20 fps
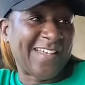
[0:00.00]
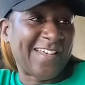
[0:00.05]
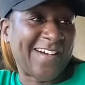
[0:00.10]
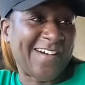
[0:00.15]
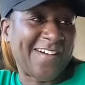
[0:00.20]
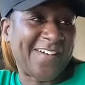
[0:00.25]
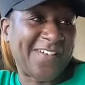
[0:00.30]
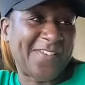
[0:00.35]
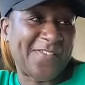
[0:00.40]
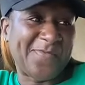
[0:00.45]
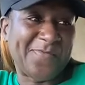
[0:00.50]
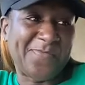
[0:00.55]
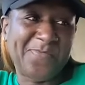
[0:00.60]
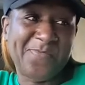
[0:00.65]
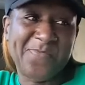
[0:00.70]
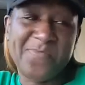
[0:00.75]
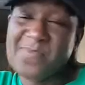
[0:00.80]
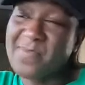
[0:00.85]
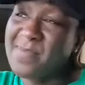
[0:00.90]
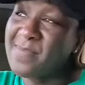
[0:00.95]

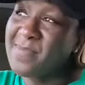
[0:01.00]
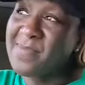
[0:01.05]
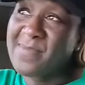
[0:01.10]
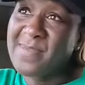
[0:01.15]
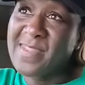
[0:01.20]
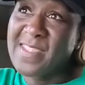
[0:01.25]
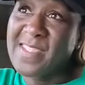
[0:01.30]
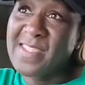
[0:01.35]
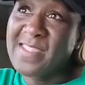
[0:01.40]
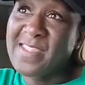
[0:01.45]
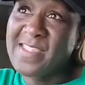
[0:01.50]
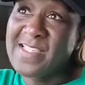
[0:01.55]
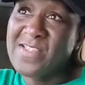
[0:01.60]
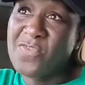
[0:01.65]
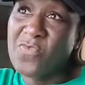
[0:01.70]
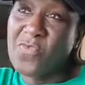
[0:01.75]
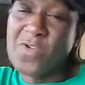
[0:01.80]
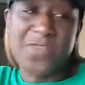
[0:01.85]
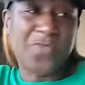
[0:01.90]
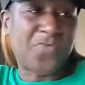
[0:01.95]

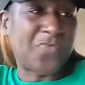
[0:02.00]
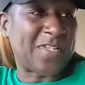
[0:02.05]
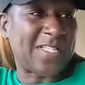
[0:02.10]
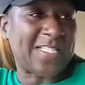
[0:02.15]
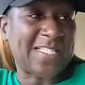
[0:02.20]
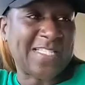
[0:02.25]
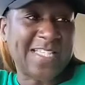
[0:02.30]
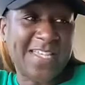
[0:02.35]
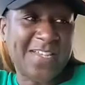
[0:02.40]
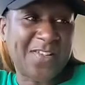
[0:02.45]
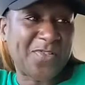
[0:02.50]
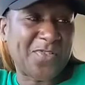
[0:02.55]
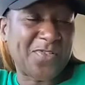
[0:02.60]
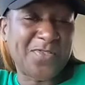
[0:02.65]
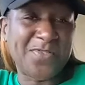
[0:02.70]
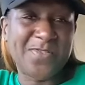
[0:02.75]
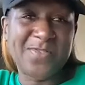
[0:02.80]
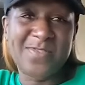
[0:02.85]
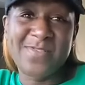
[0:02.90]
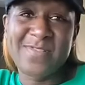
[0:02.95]
whether we're
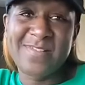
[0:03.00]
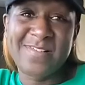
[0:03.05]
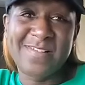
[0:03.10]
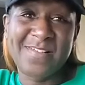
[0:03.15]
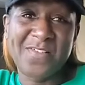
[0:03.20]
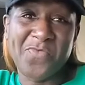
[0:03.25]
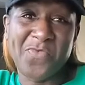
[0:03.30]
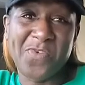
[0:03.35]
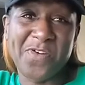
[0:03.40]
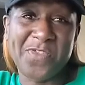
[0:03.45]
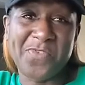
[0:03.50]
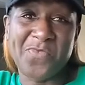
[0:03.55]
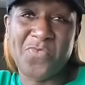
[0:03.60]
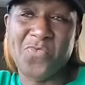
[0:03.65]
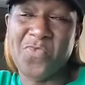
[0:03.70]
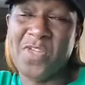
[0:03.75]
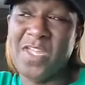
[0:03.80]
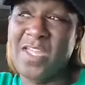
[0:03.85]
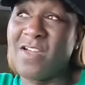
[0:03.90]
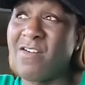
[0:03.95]
single, whether
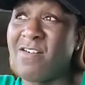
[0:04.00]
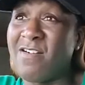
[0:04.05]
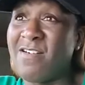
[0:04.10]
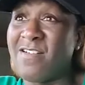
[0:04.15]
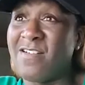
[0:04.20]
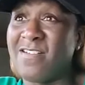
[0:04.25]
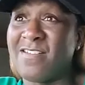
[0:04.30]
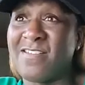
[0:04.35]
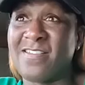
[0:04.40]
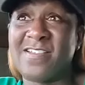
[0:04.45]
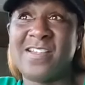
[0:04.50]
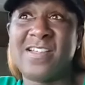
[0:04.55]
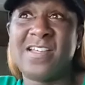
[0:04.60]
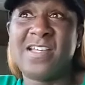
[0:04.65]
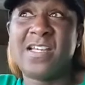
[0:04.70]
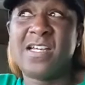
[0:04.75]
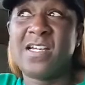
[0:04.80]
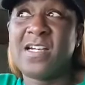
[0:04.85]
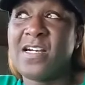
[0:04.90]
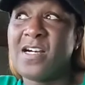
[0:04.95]
we are
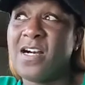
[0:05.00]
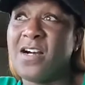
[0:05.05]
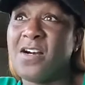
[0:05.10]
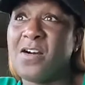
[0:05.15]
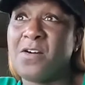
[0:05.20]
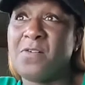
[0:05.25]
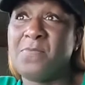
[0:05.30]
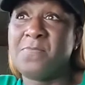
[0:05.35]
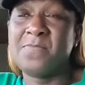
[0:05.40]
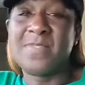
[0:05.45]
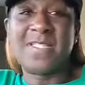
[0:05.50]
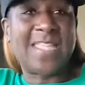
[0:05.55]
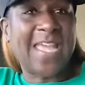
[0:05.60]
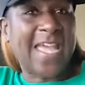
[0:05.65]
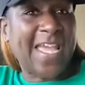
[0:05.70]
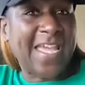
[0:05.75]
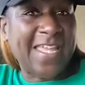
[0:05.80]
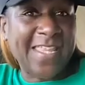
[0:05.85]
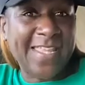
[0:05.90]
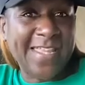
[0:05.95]

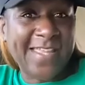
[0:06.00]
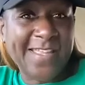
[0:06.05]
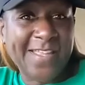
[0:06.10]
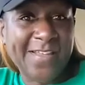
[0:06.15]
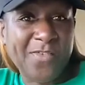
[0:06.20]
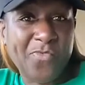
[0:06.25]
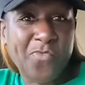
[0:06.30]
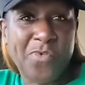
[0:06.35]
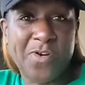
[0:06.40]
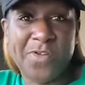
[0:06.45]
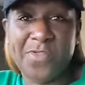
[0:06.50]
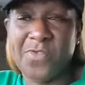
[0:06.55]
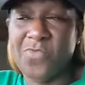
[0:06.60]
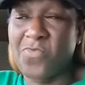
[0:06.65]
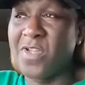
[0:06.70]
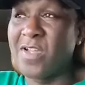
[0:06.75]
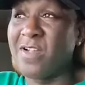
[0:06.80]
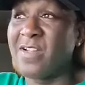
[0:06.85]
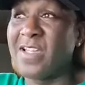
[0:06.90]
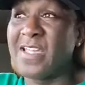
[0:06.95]
dating, whether
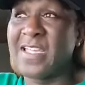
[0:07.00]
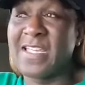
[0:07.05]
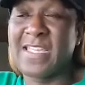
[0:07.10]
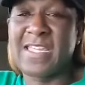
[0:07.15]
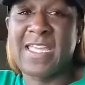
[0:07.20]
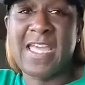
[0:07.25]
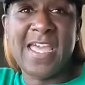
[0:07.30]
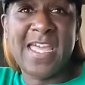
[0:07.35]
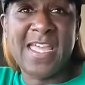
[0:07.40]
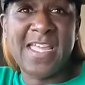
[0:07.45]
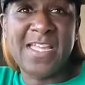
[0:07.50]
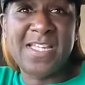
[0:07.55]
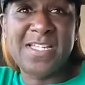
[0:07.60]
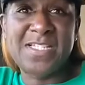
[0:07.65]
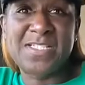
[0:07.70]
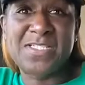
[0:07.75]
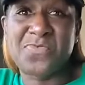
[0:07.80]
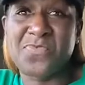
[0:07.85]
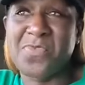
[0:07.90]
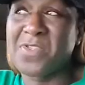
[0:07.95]
we are
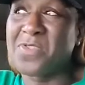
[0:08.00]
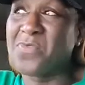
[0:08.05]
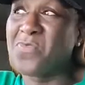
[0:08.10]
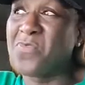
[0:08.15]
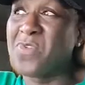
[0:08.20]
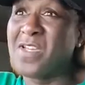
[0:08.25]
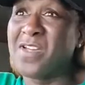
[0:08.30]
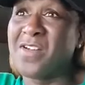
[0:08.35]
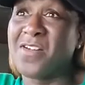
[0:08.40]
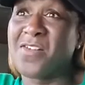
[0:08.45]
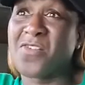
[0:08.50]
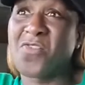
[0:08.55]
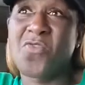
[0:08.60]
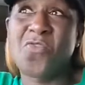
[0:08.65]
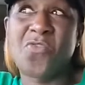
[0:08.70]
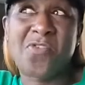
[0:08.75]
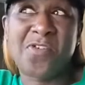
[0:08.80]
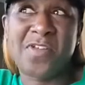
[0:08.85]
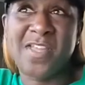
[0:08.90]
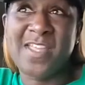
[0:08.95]
engaged, whether we are
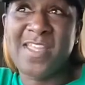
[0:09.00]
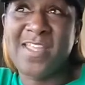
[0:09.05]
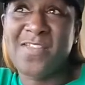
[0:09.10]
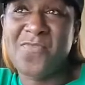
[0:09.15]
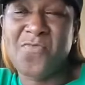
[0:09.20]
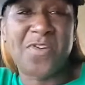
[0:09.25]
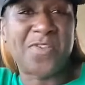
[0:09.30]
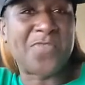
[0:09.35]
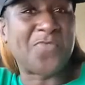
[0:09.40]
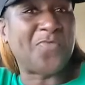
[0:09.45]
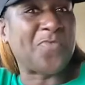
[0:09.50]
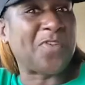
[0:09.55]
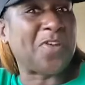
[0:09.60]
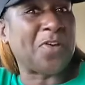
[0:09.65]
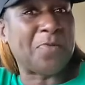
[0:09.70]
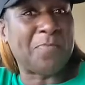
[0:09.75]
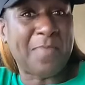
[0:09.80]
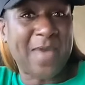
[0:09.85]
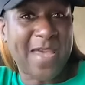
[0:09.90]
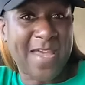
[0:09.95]
courting, whether we
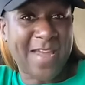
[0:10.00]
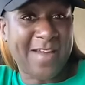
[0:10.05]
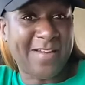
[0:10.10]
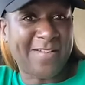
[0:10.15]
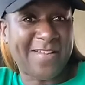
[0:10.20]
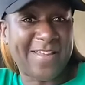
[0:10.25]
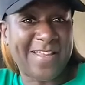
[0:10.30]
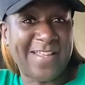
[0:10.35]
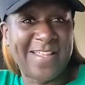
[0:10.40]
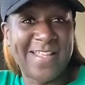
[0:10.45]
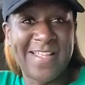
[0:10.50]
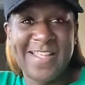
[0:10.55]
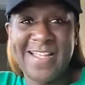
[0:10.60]
are married,